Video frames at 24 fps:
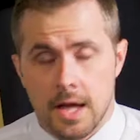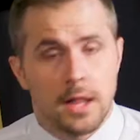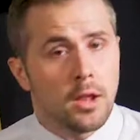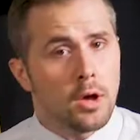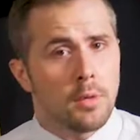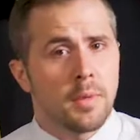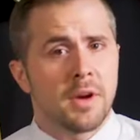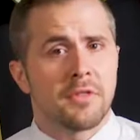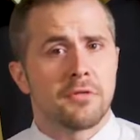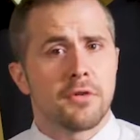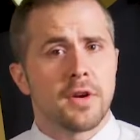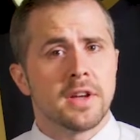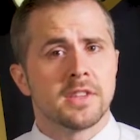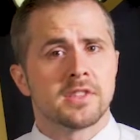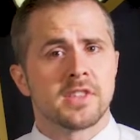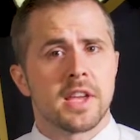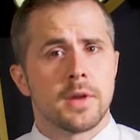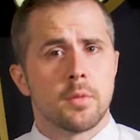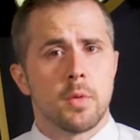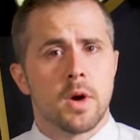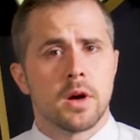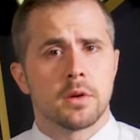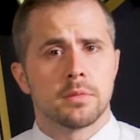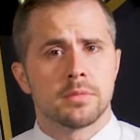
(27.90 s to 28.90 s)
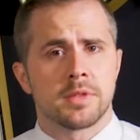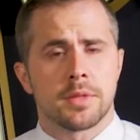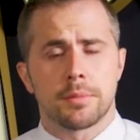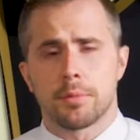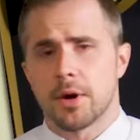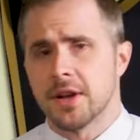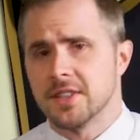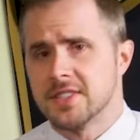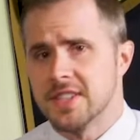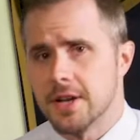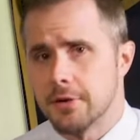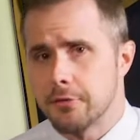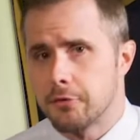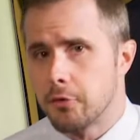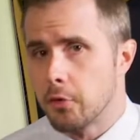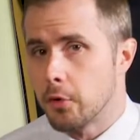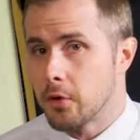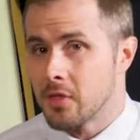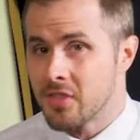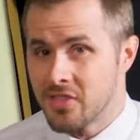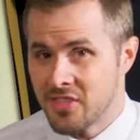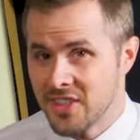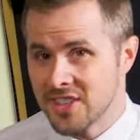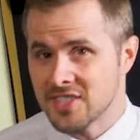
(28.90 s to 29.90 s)
Hello, my friends, and welcome to the breakdown
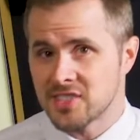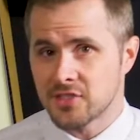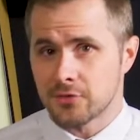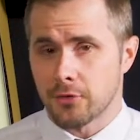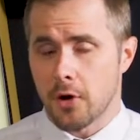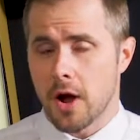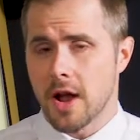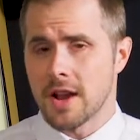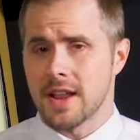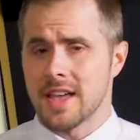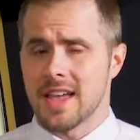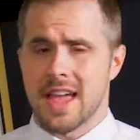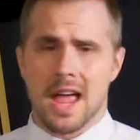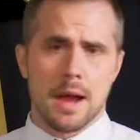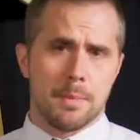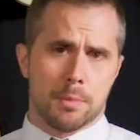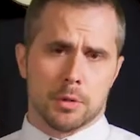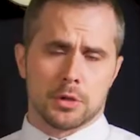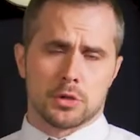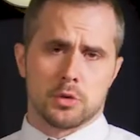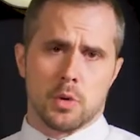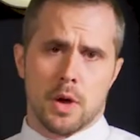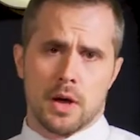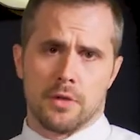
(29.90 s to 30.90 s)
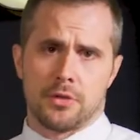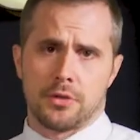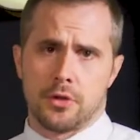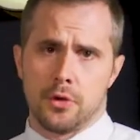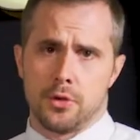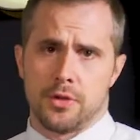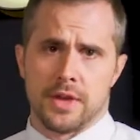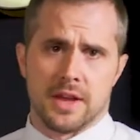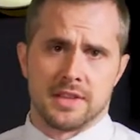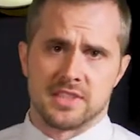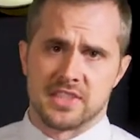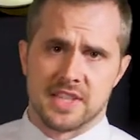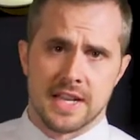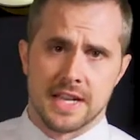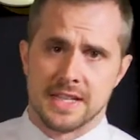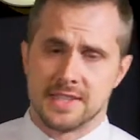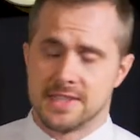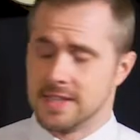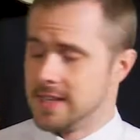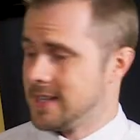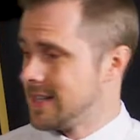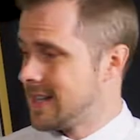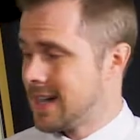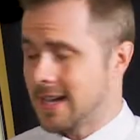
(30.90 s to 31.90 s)
for this Friday, April 12th,
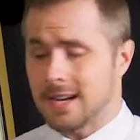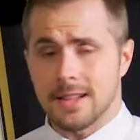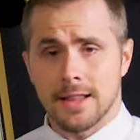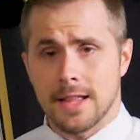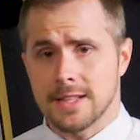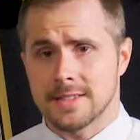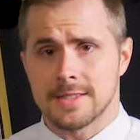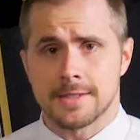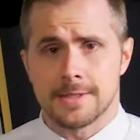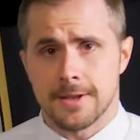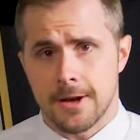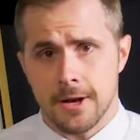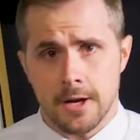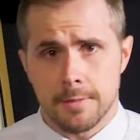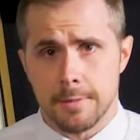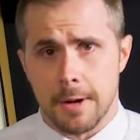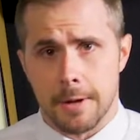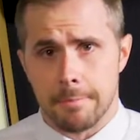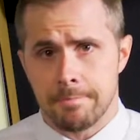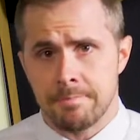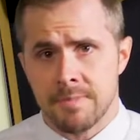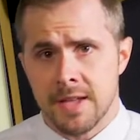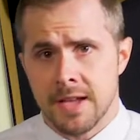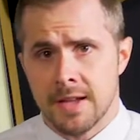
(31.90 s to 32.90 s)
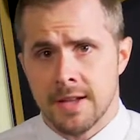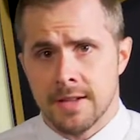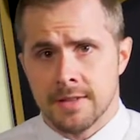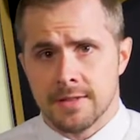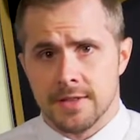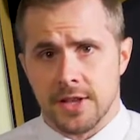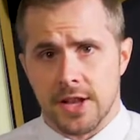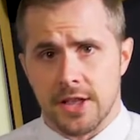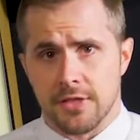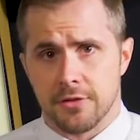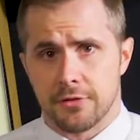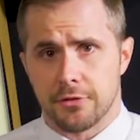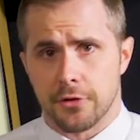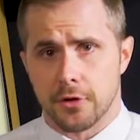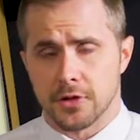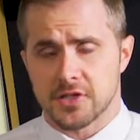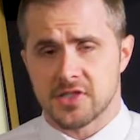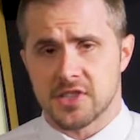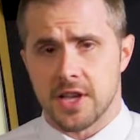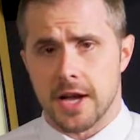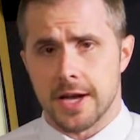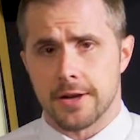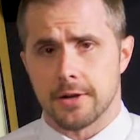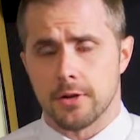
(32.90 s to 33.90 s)
2019. Got a lot to talk about today. The
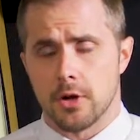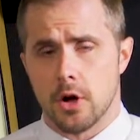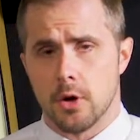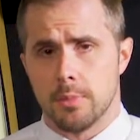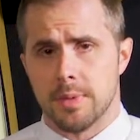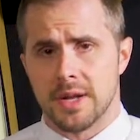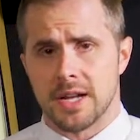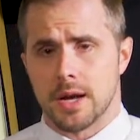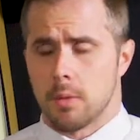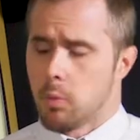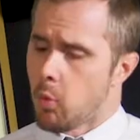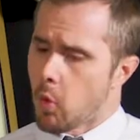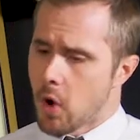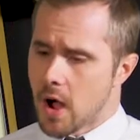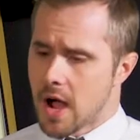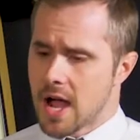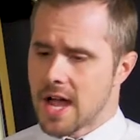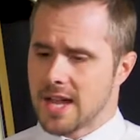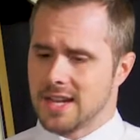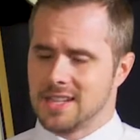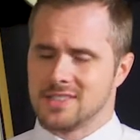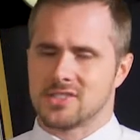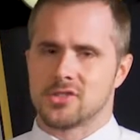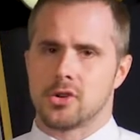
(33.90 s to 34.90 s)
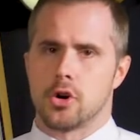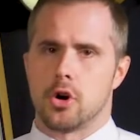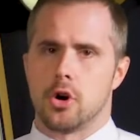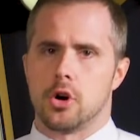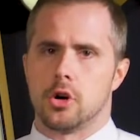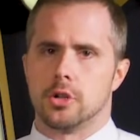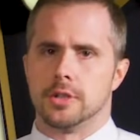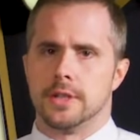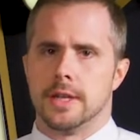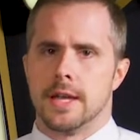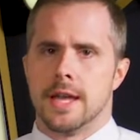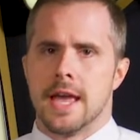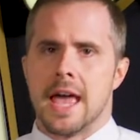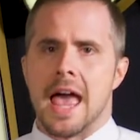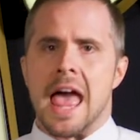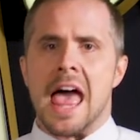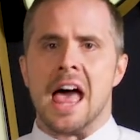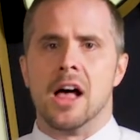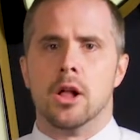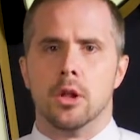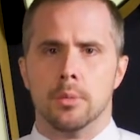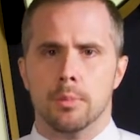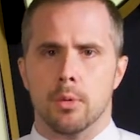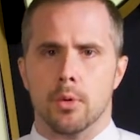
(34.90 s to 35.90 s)
first title opening up wide is called
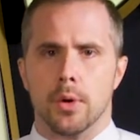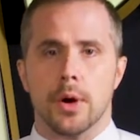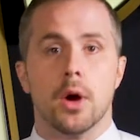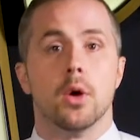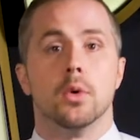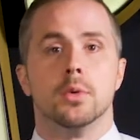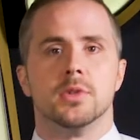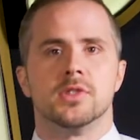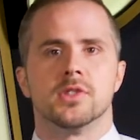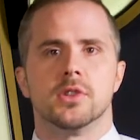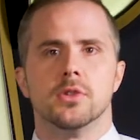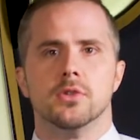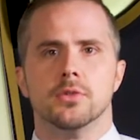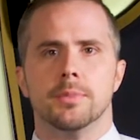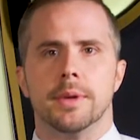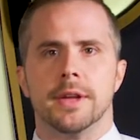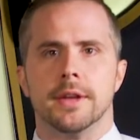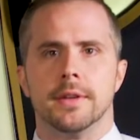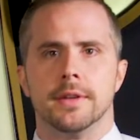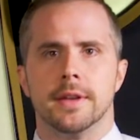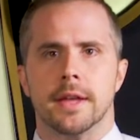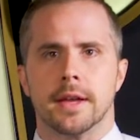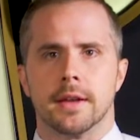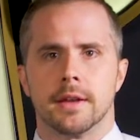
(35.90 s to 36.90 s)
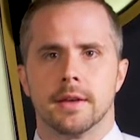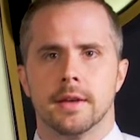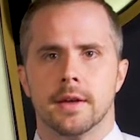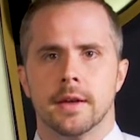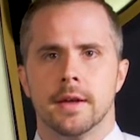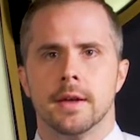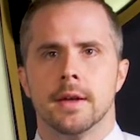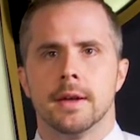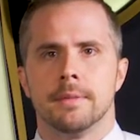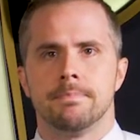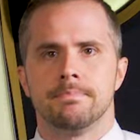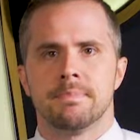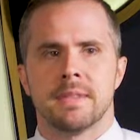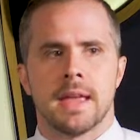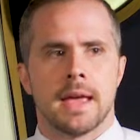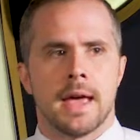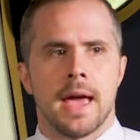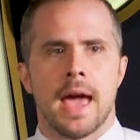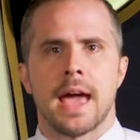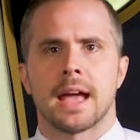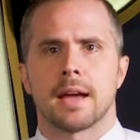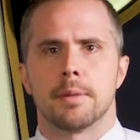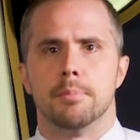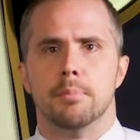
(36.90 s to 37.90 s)
Hellboy. Oh, excuse me, Nick.
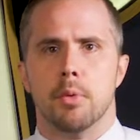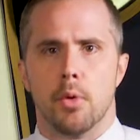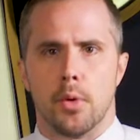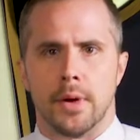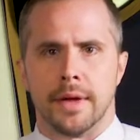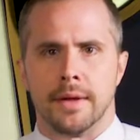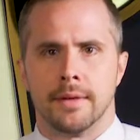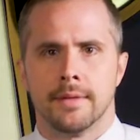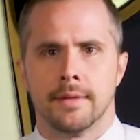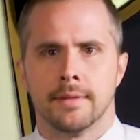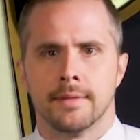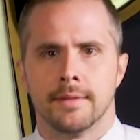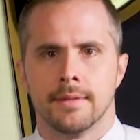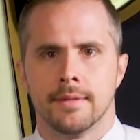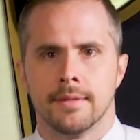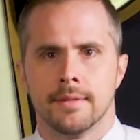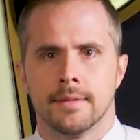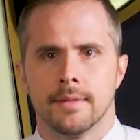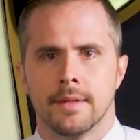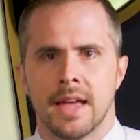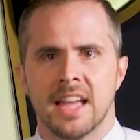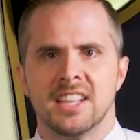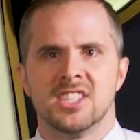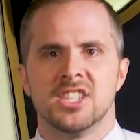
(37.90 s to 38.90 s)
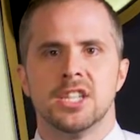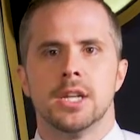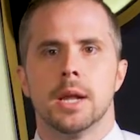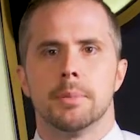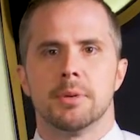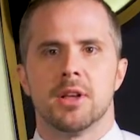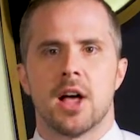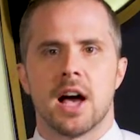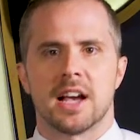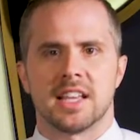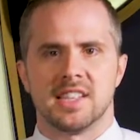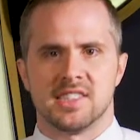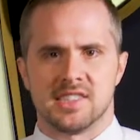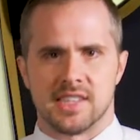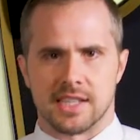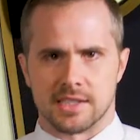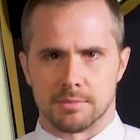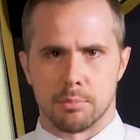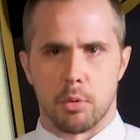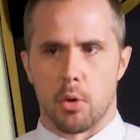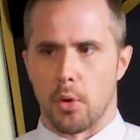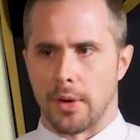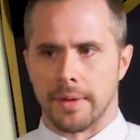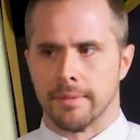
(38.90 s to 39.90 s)
Heck Boy. H E double hockey sticks
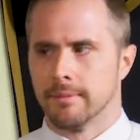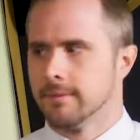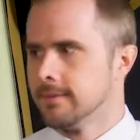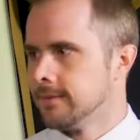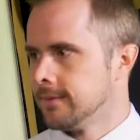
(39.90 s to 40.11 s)
boy.